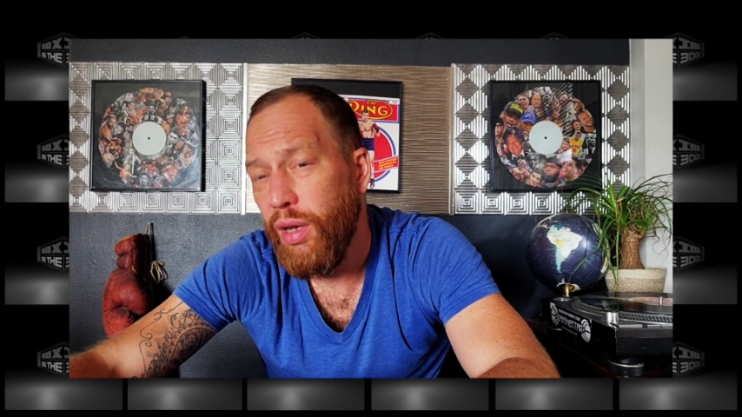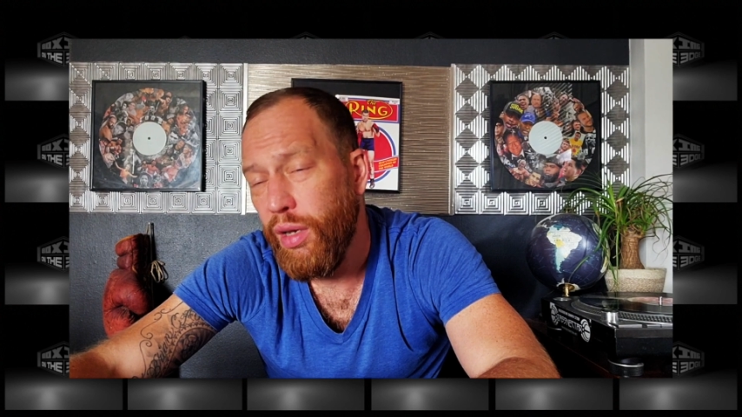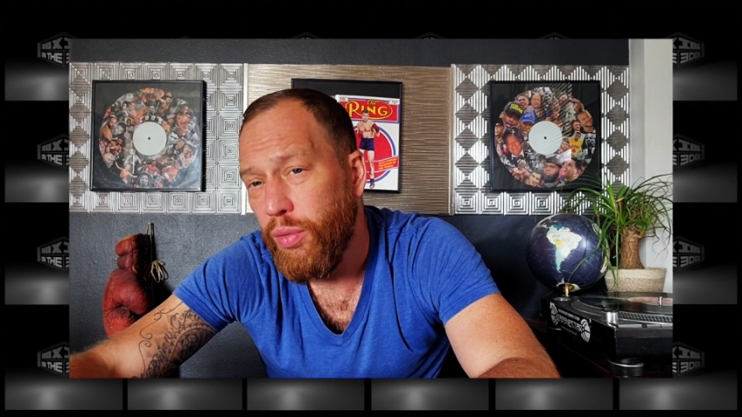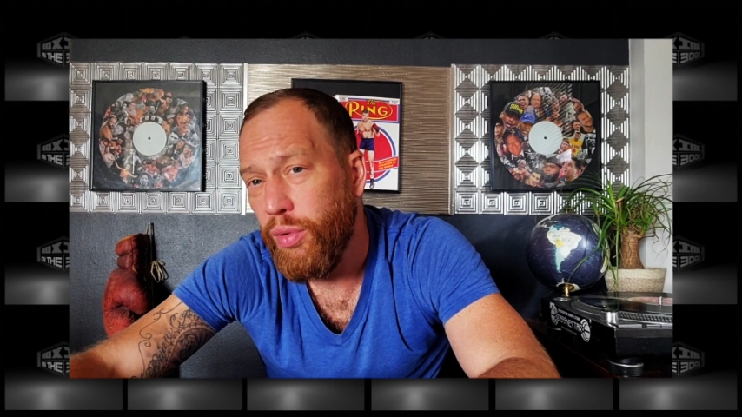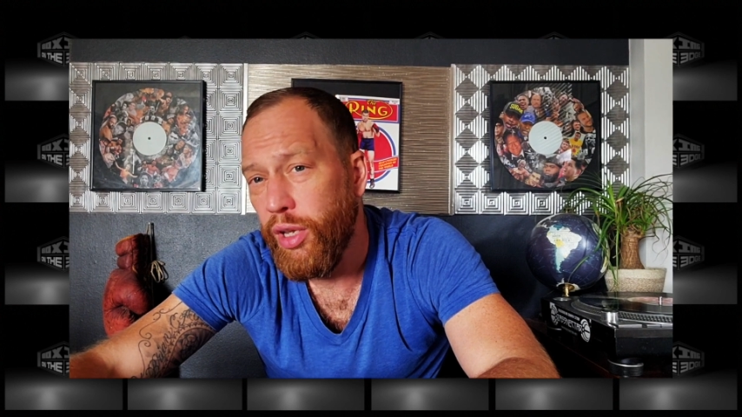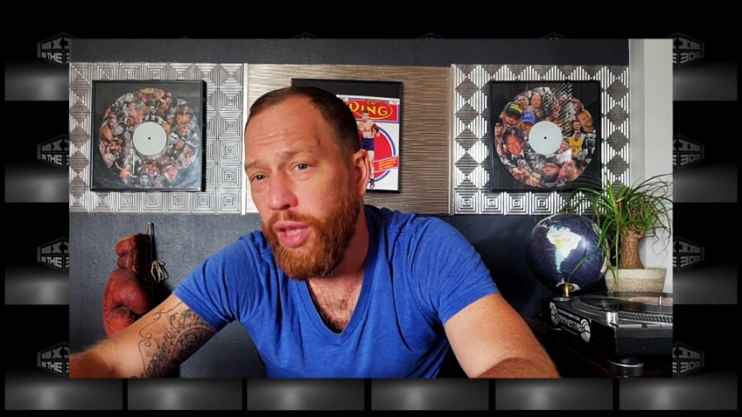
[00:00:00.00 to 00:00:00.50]
I
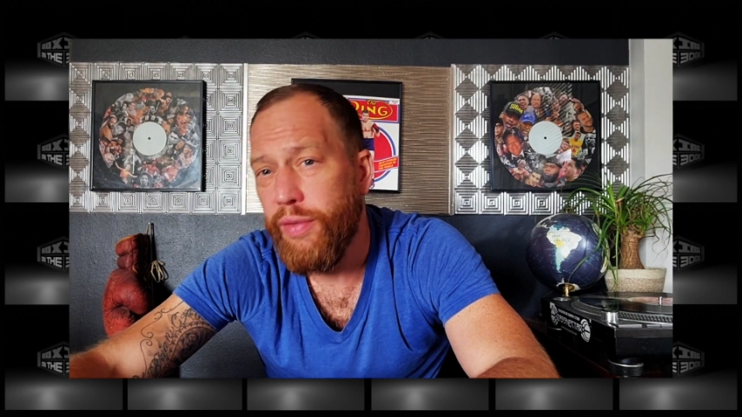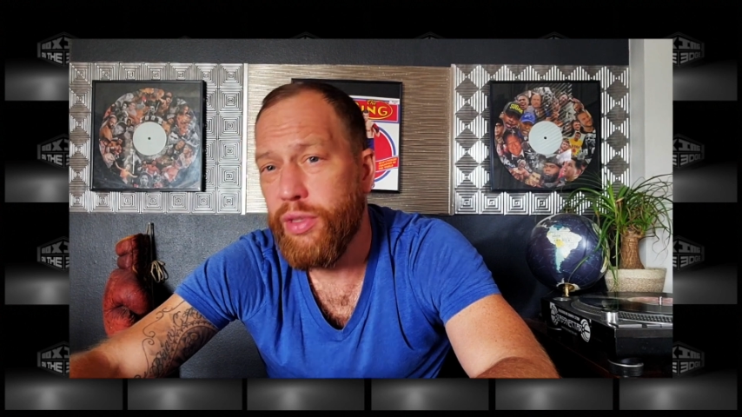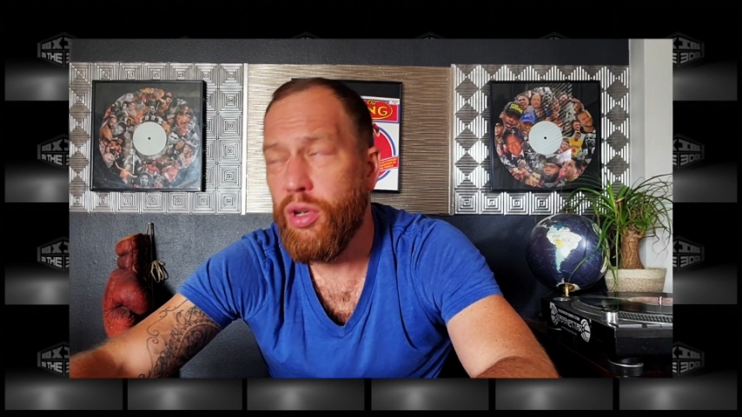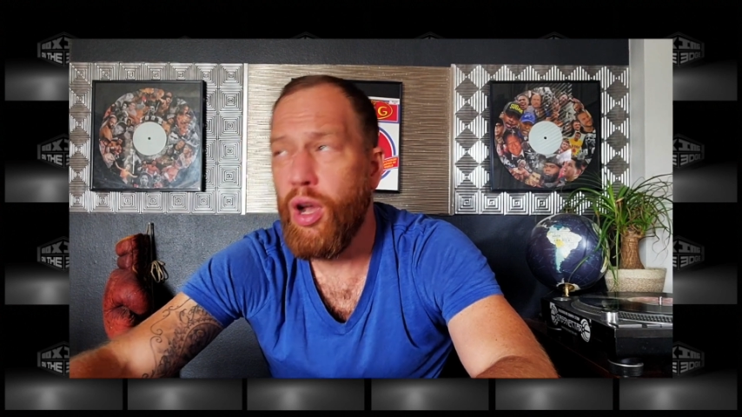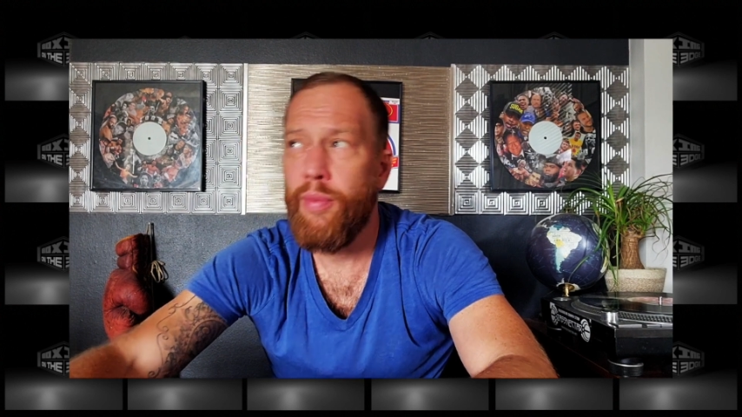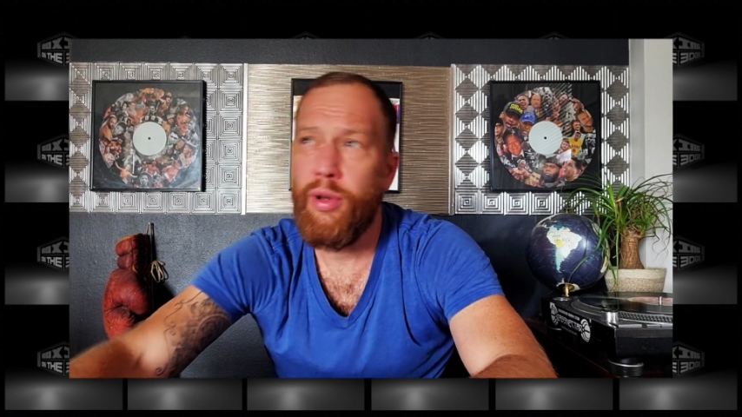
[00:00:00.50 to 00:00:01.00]
don't want to give a
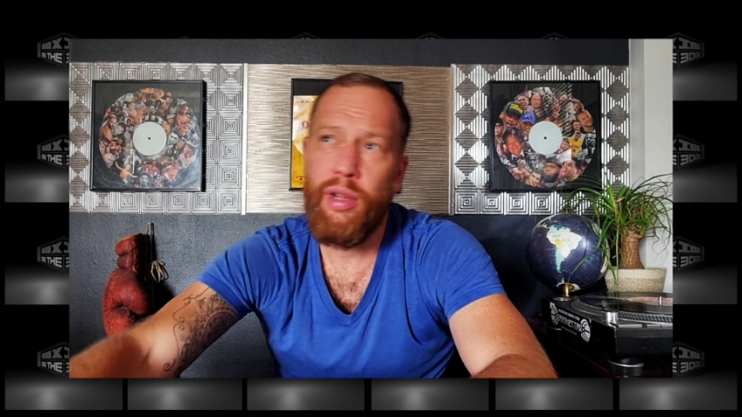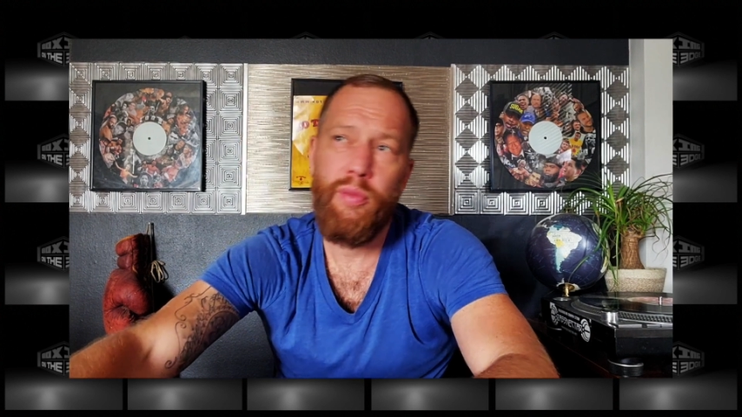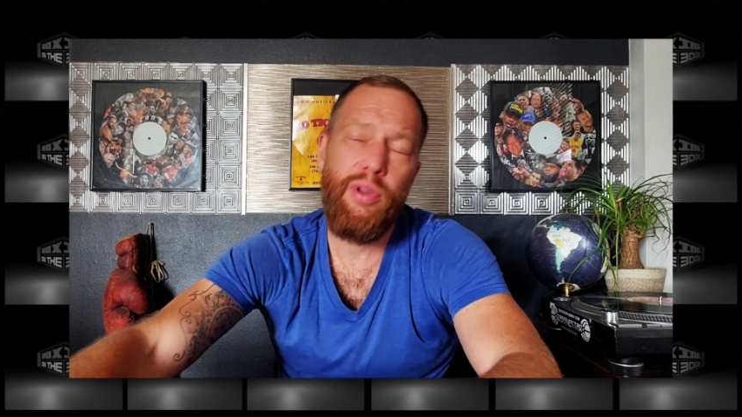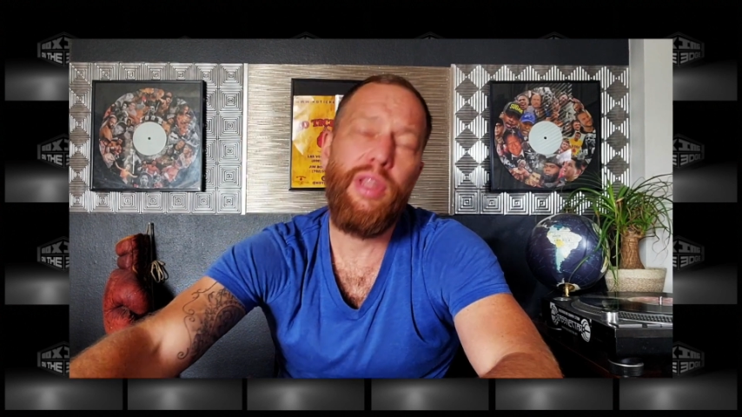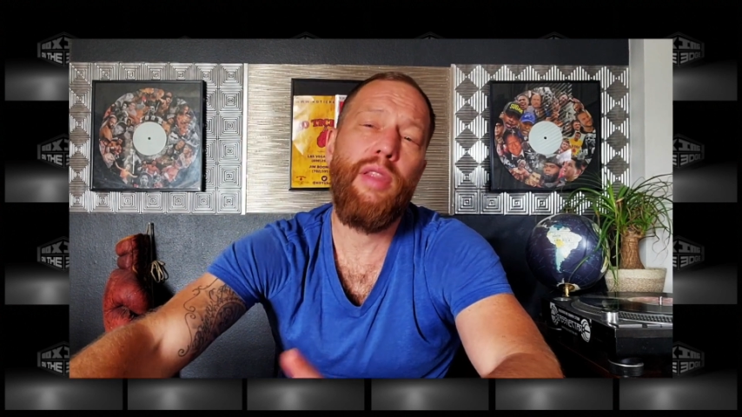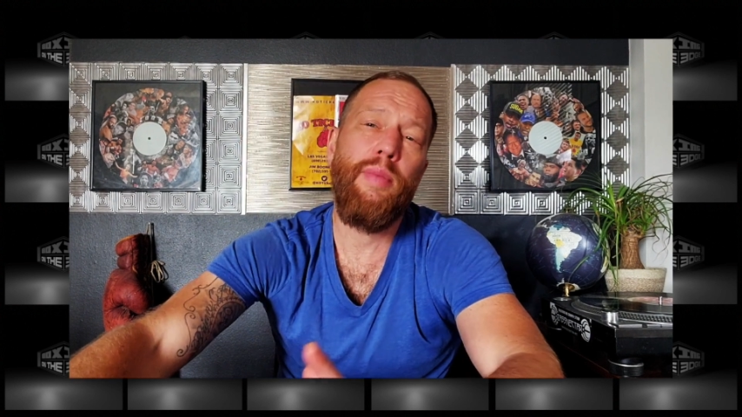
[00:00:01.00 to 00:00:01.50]
time on it,
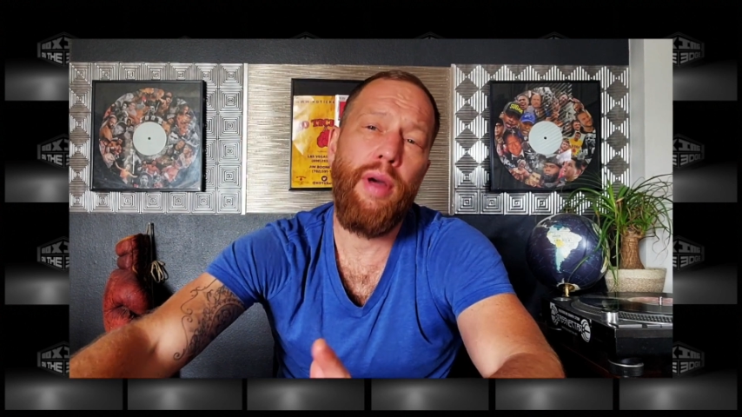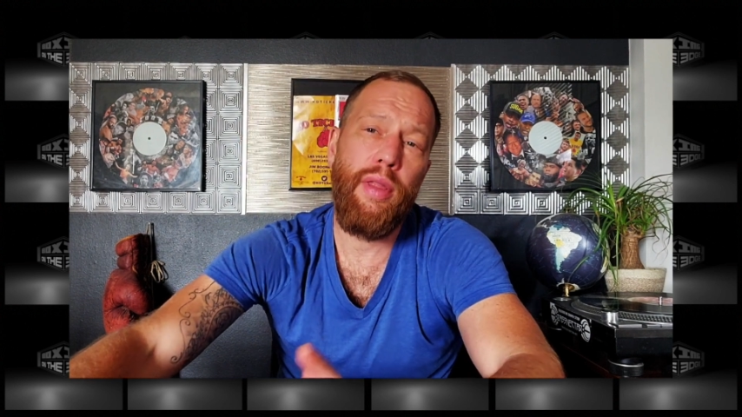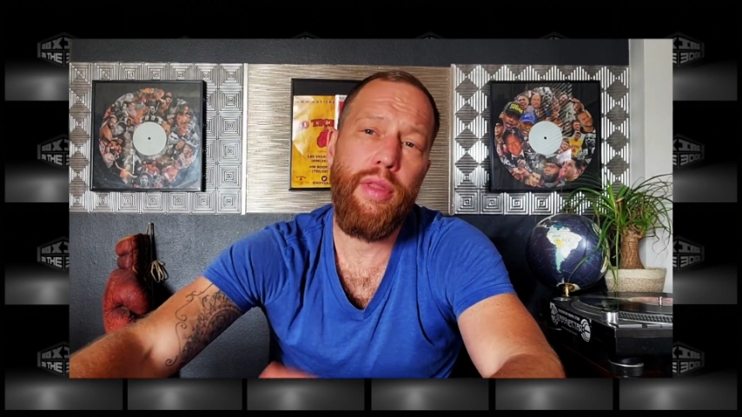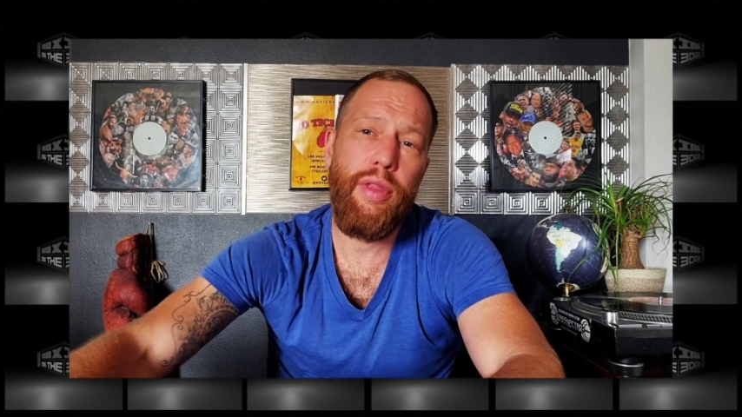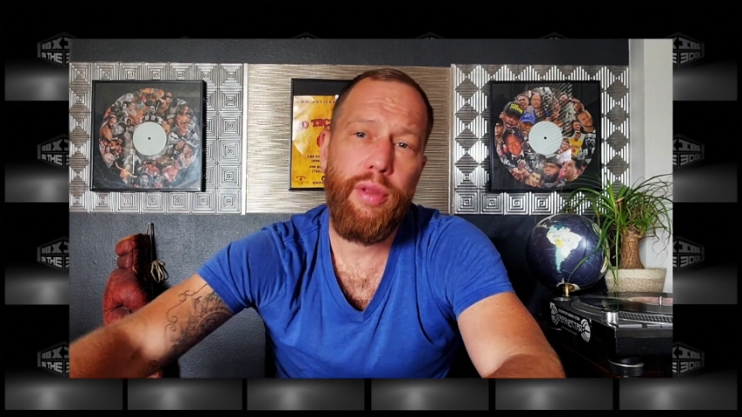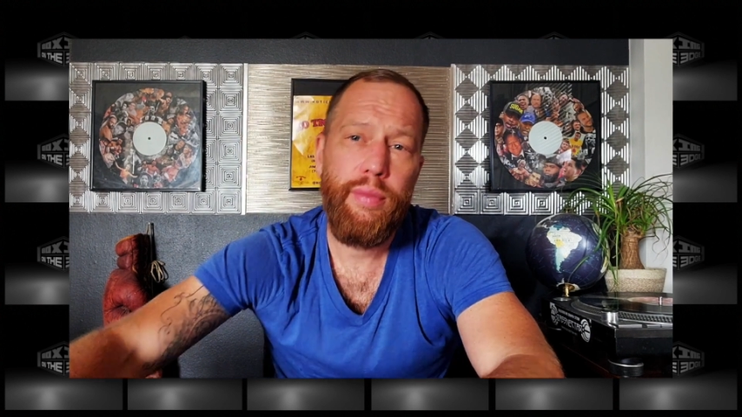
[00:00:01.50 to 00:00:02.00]
within the
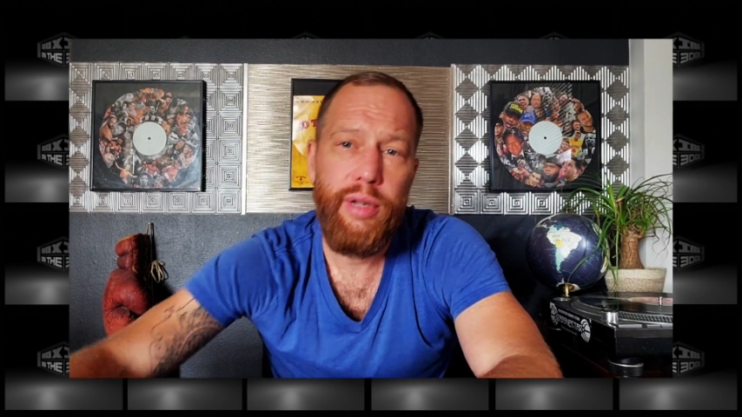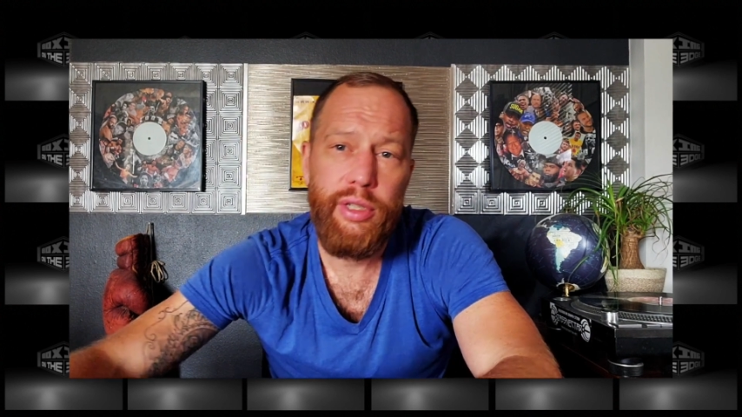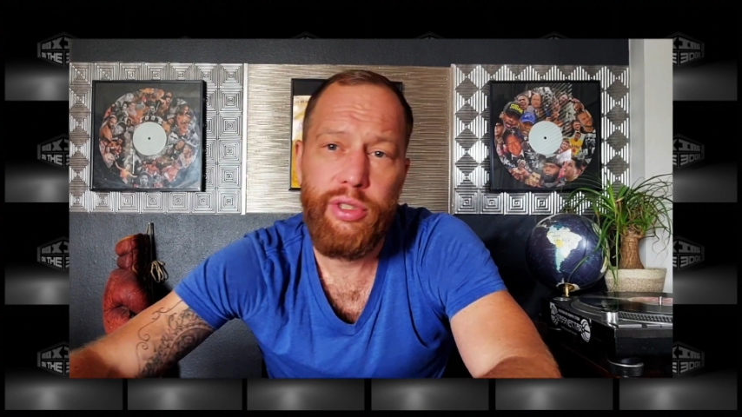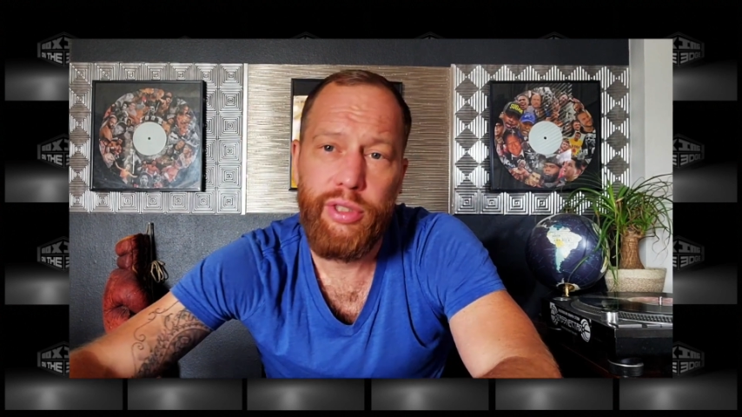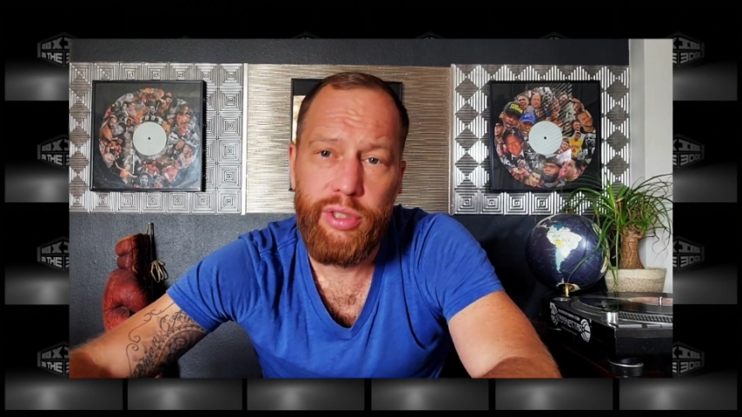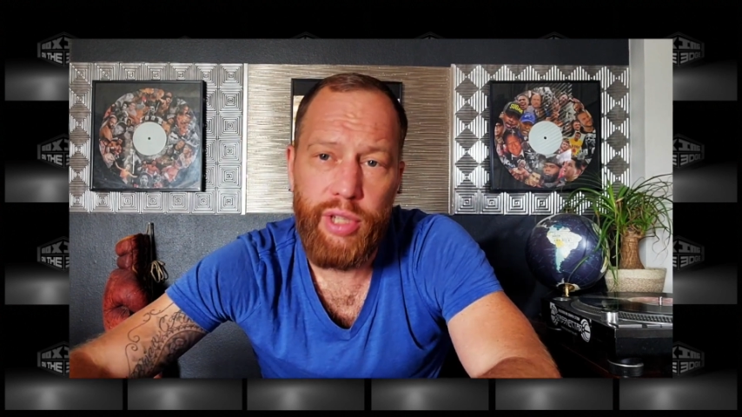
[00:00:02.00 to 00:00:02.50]
month,
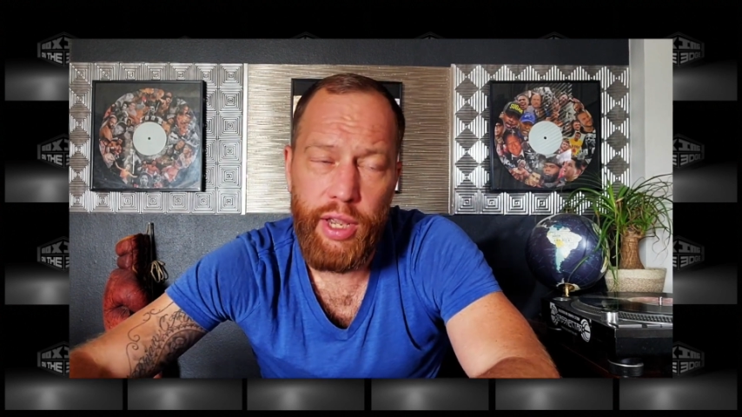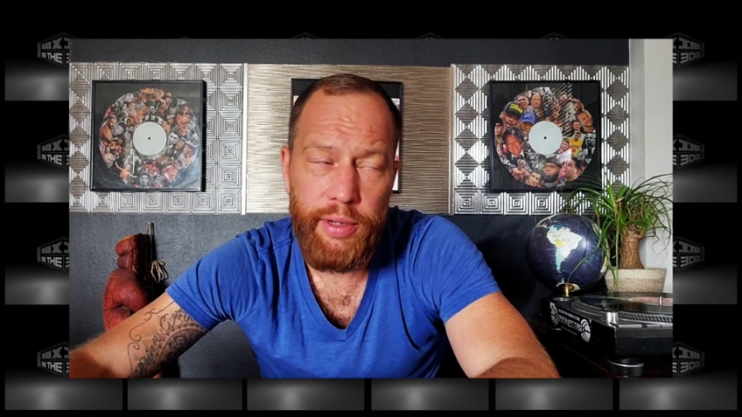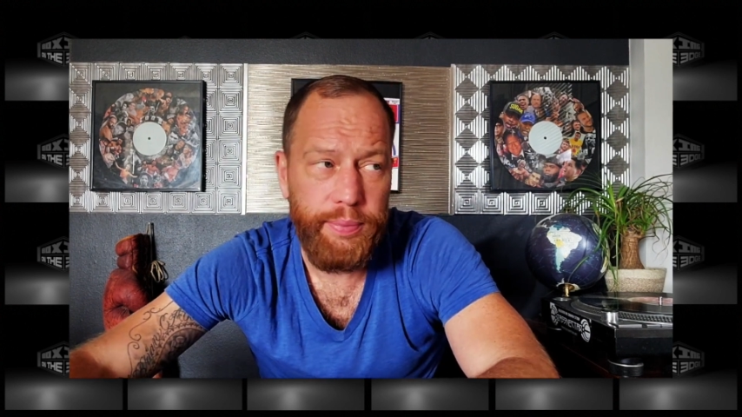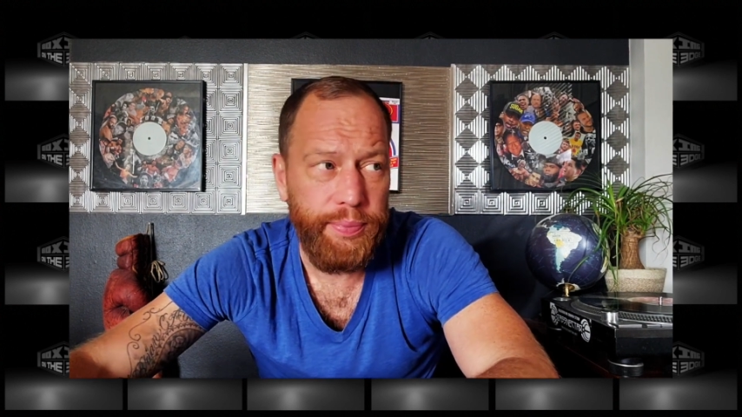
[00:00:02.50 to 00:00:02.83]
let's just say.